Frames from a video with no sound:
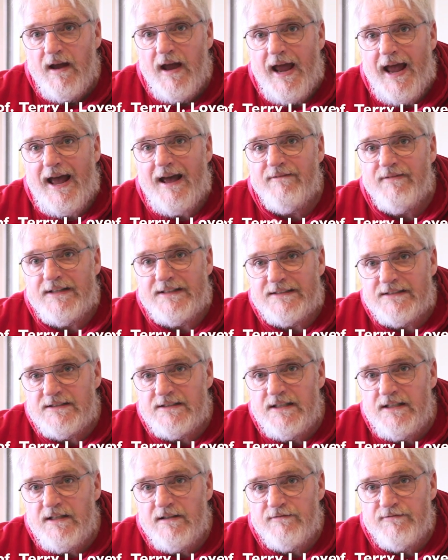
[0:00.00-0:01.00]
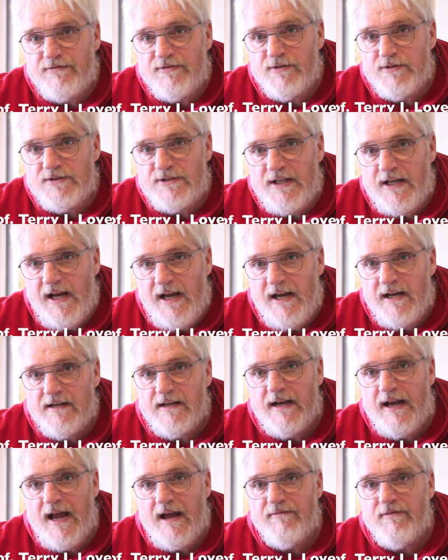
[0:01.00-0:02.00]
having seen it firsthand
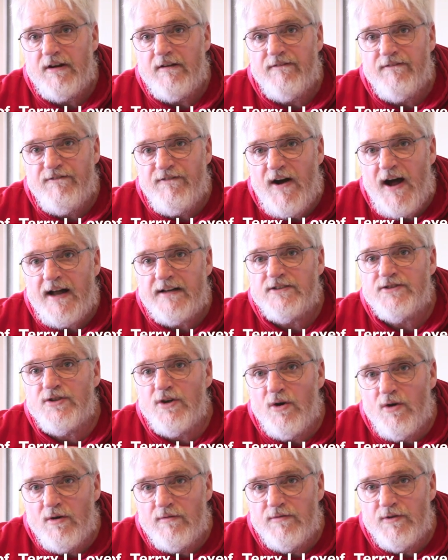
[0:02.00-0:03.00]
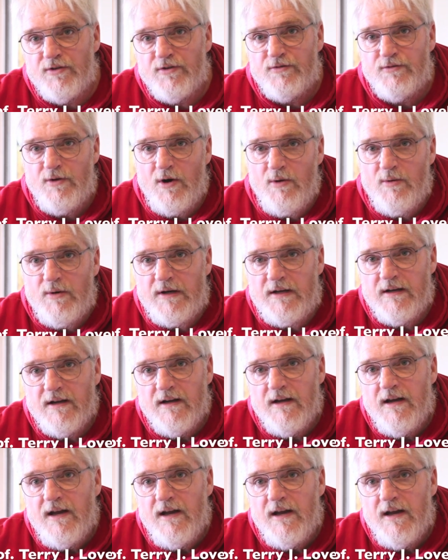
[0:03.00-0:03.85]
and having fought to overthrow it,